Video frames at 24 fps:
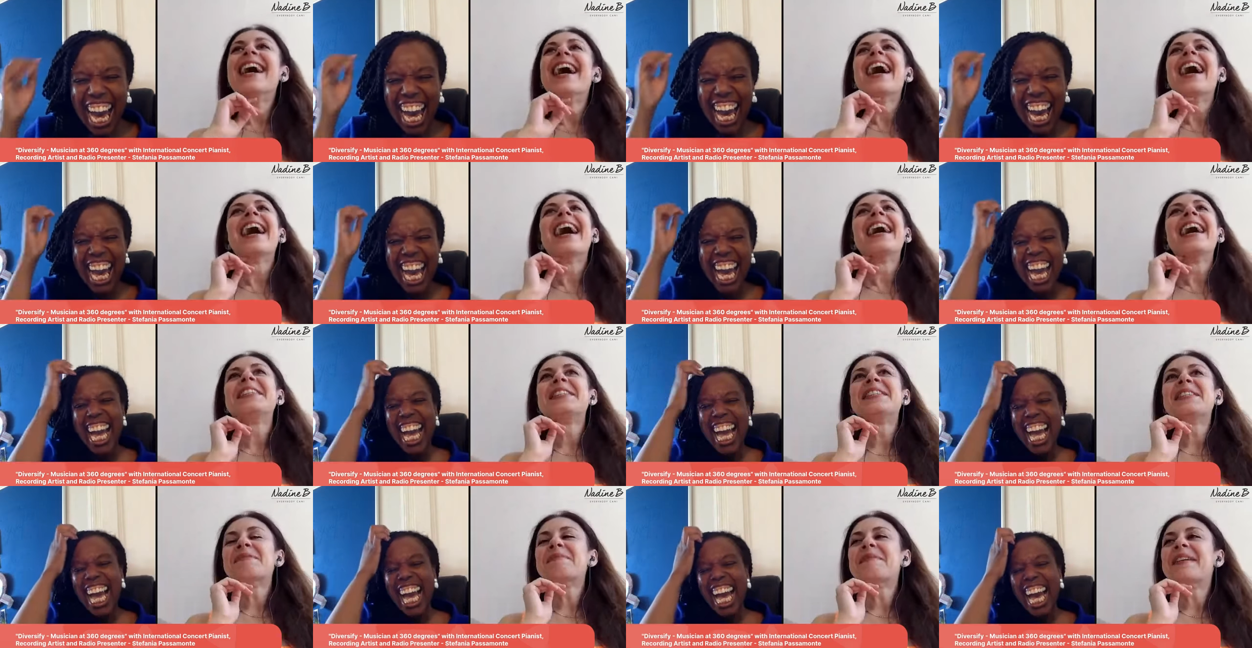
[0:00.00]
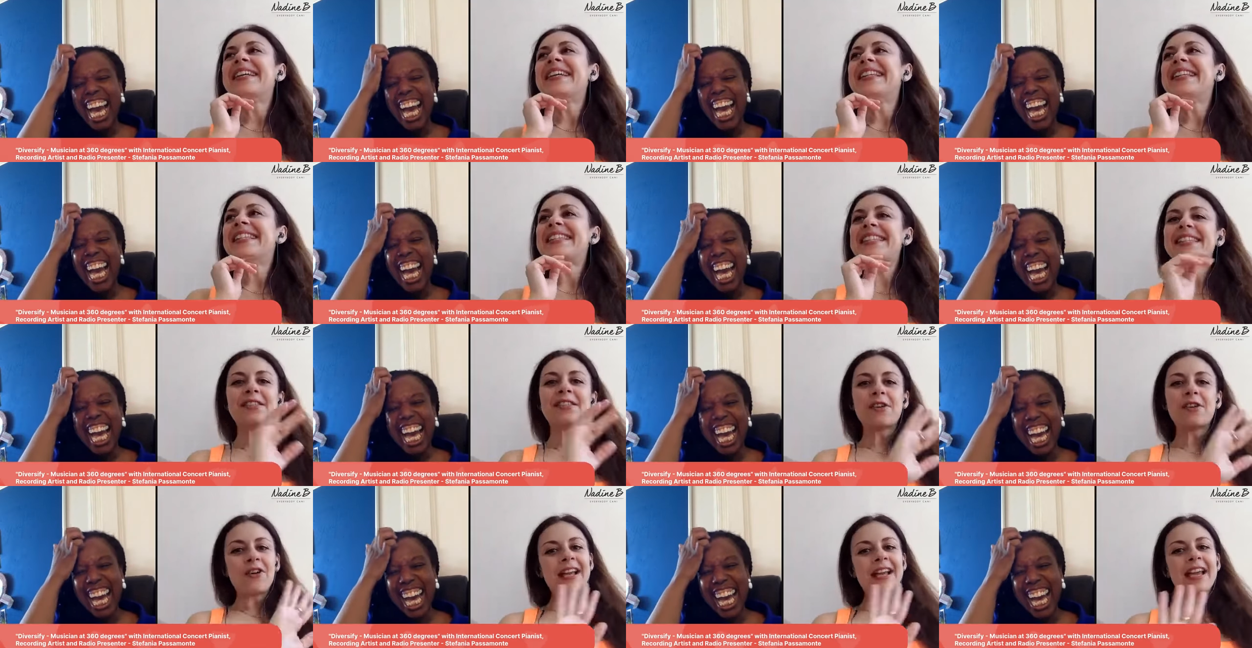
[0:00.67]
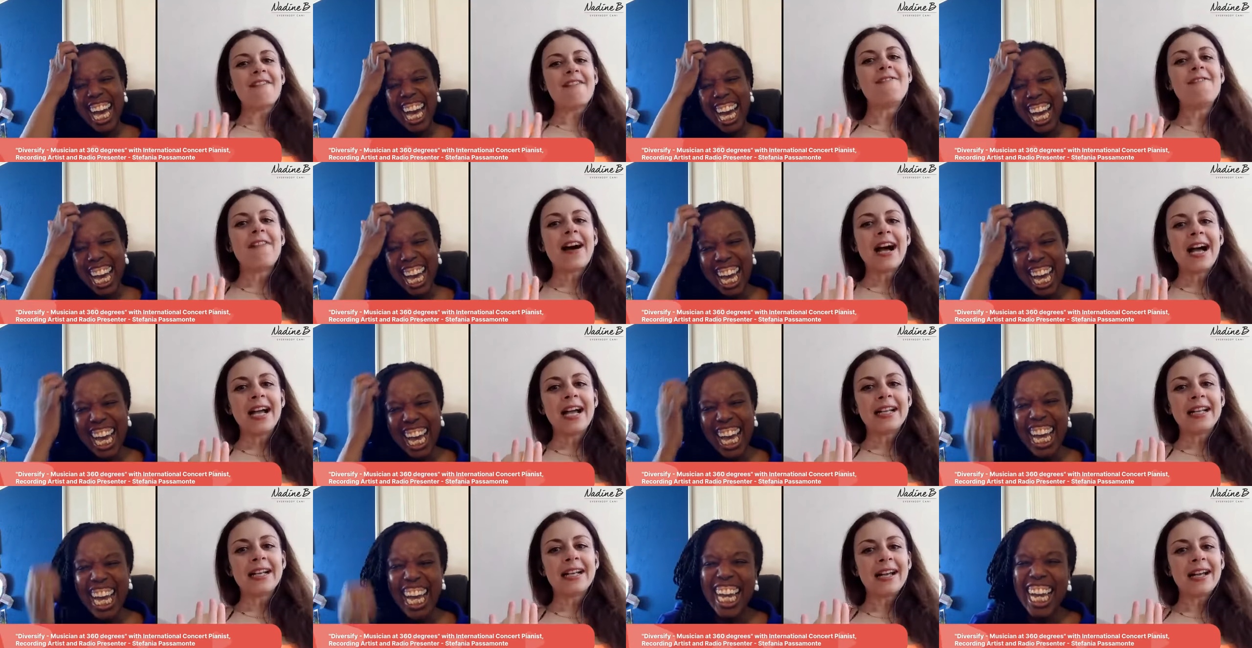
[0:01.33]
Speaker 1: And so my dad says, okay,
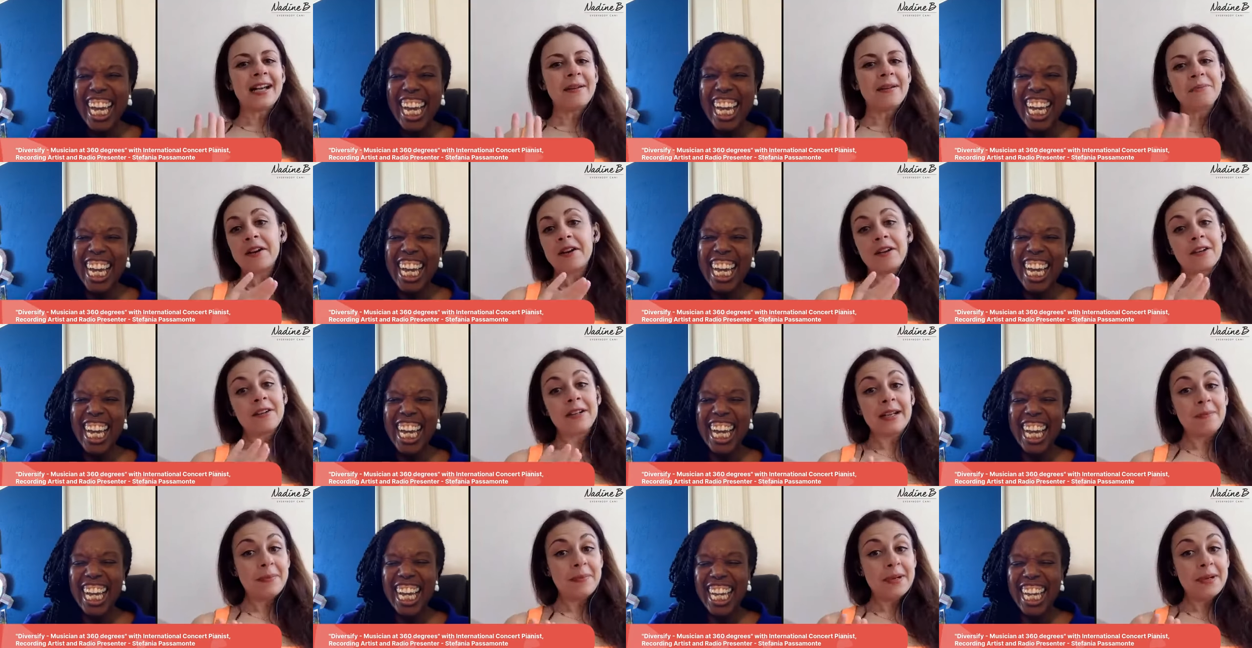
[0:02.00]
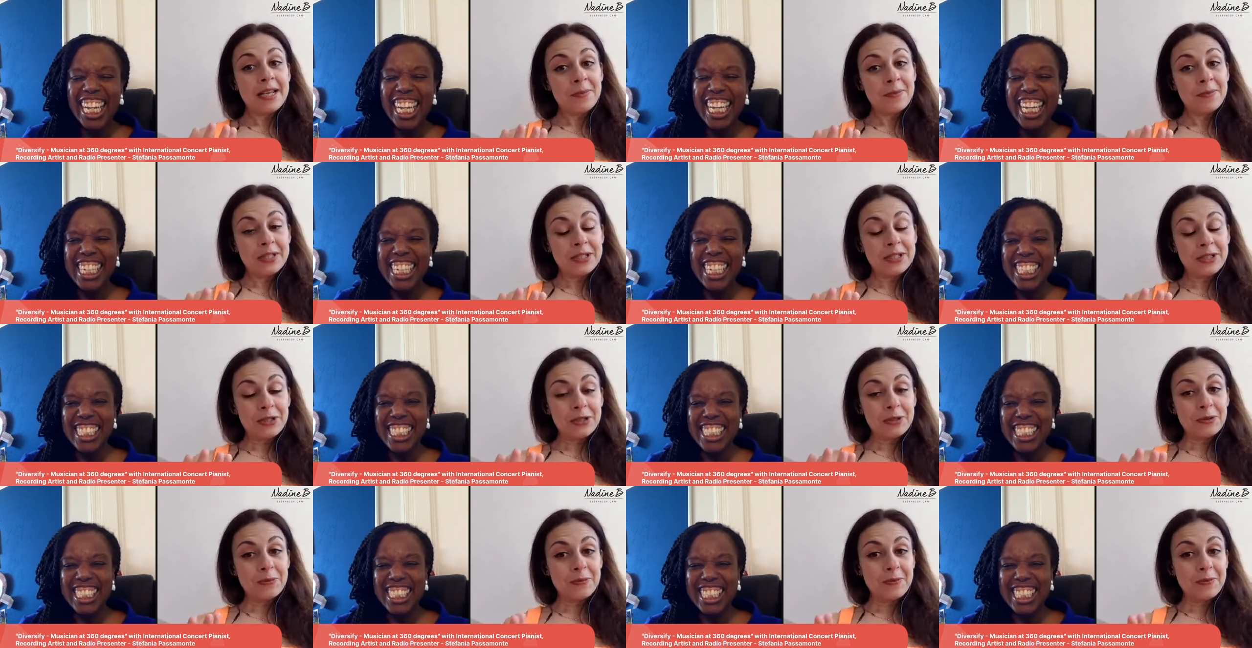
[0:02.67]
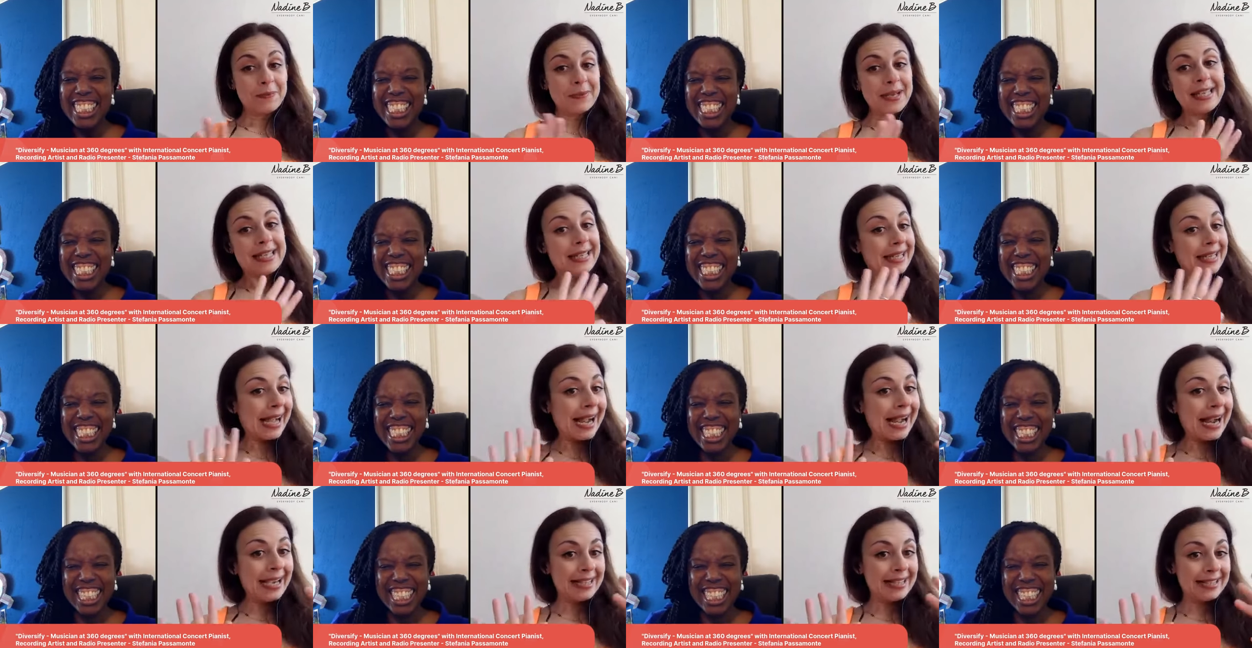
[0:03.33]
fine, I'm not going to play with you. But he
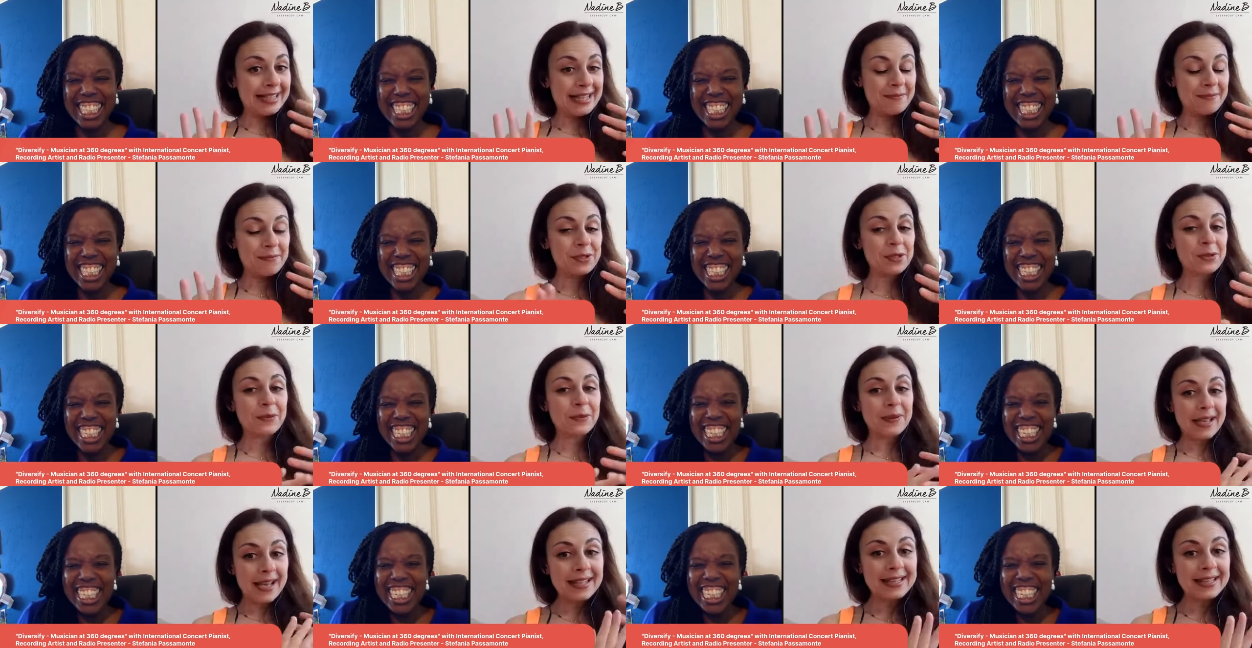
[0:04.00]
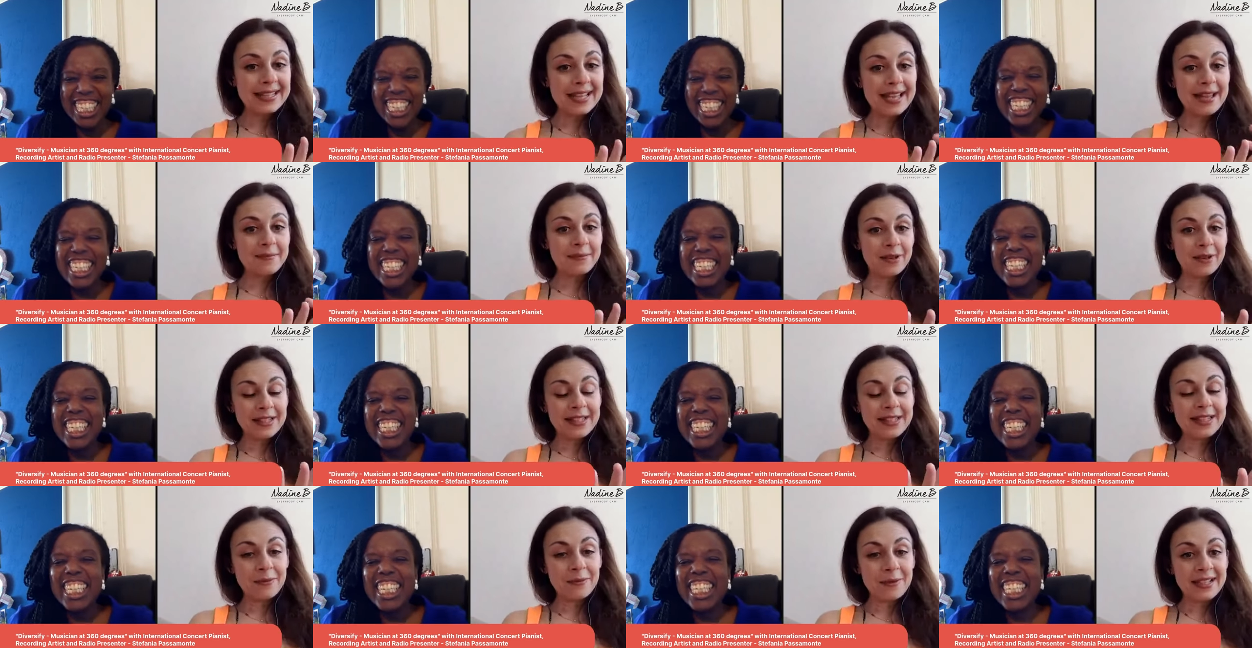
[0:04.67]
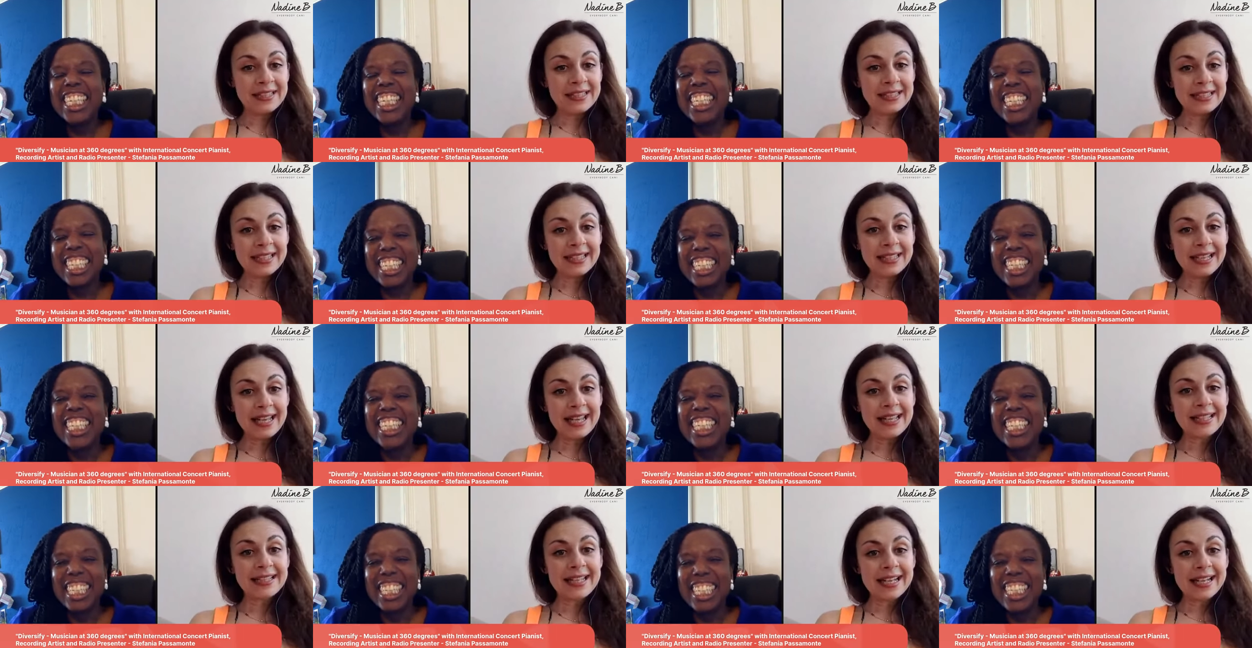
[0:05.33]
hired them. So we had them on the wedding.
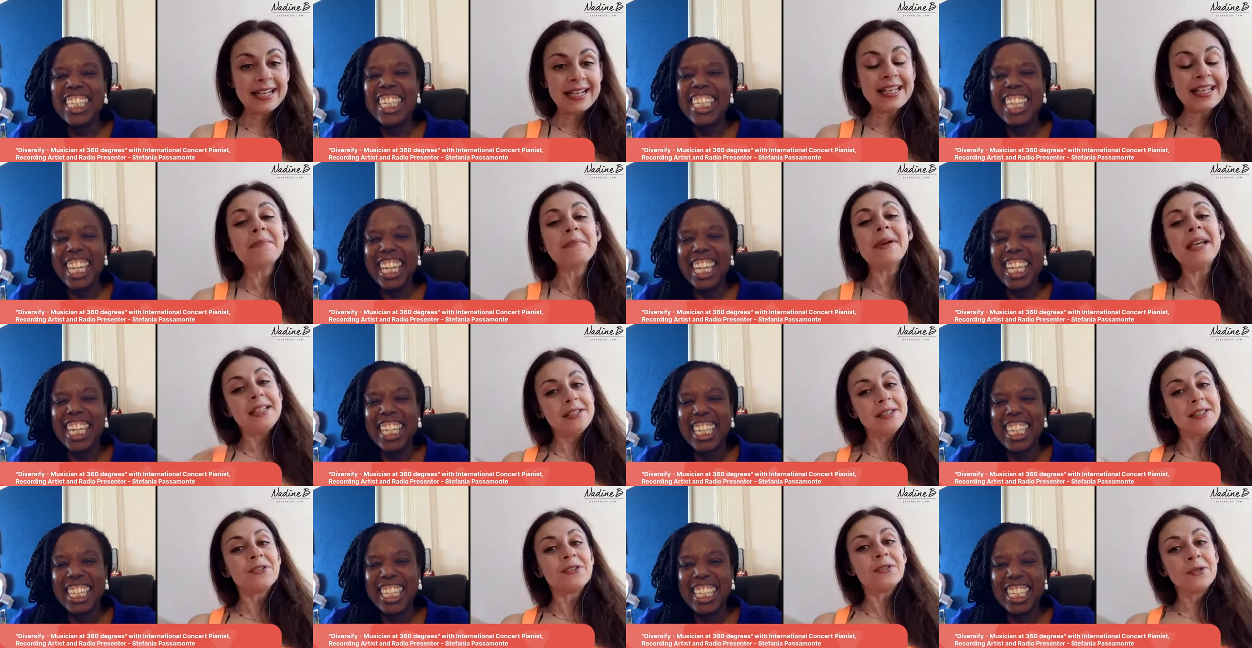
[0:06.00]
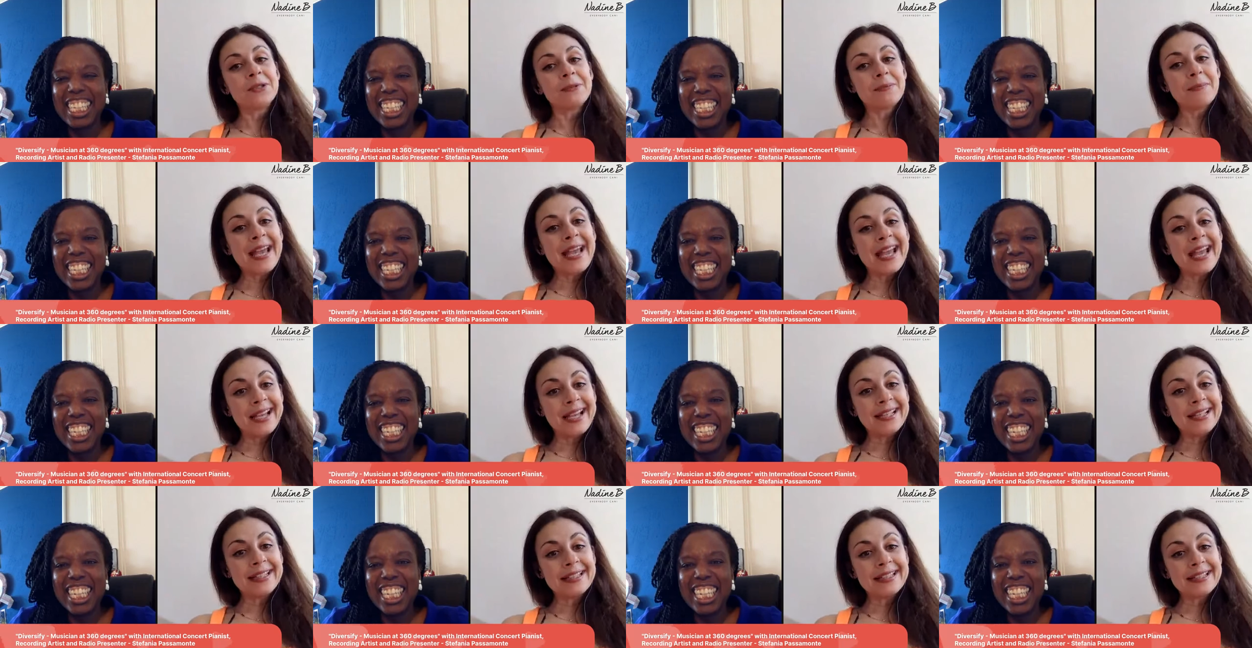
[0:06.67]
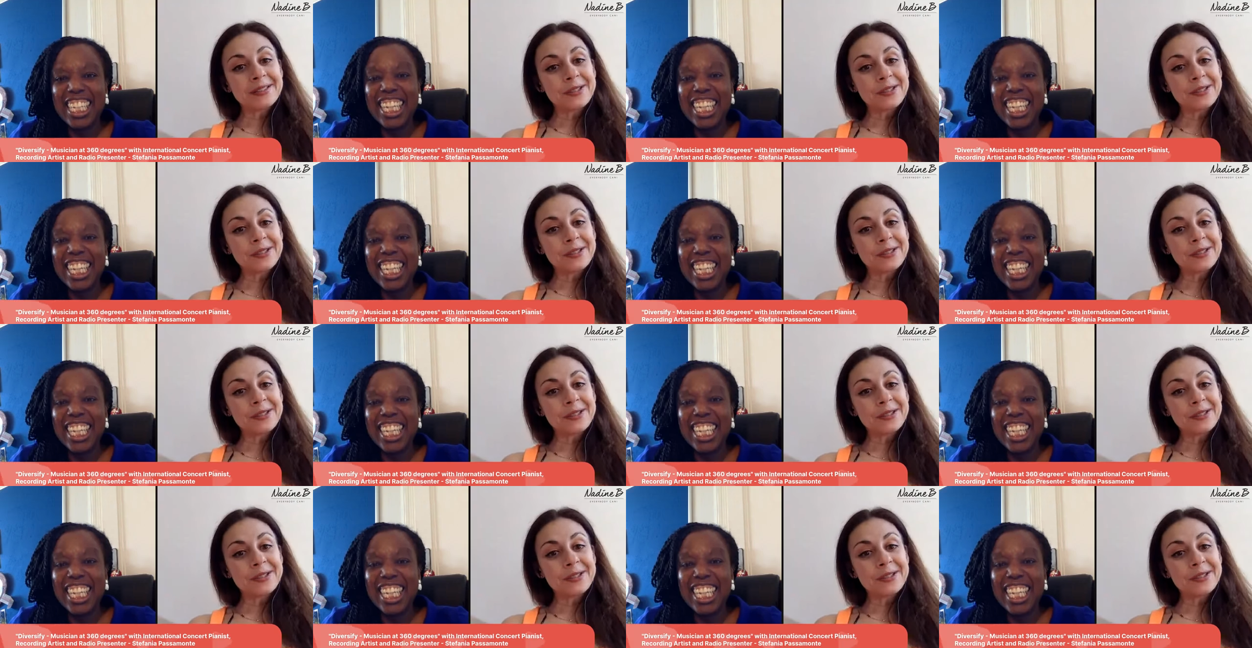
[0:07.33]
And then he made his own band.